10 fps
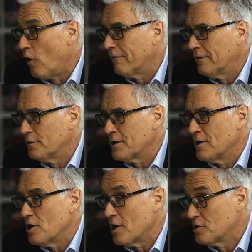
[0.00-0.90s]
offered
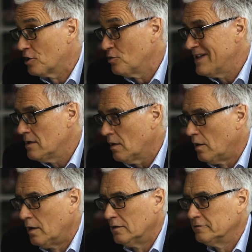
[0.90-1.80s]
a degree
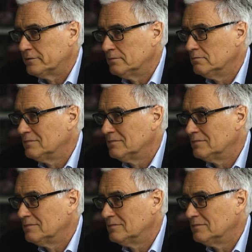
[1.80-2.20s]
of